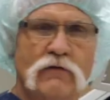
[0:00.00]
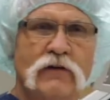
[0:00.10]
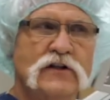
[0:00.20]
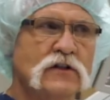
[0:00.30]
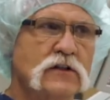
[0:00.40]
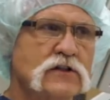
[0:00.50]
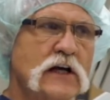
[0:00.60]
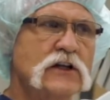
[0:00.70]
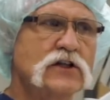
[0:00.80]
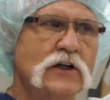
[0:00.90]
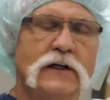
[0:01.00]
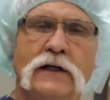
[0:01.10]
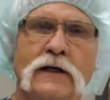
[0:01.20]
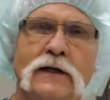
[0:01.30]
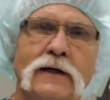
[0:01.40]
the visualization
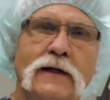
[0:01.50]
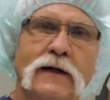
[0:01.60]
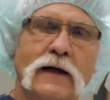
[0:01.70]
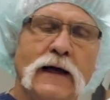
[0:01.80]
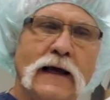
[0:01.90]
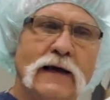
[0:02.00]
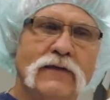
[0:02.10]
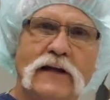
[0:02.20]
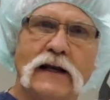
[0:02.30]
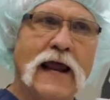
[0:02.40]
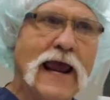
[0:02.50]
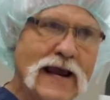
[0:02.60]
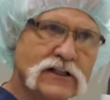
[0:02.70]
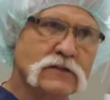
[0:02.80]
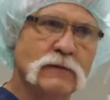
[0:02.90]
and the
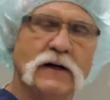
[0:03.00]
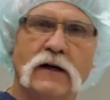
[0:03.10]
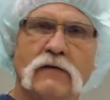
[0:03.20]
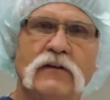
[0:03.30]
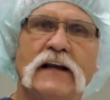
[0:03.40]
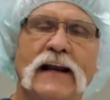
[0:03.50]
enhancement of the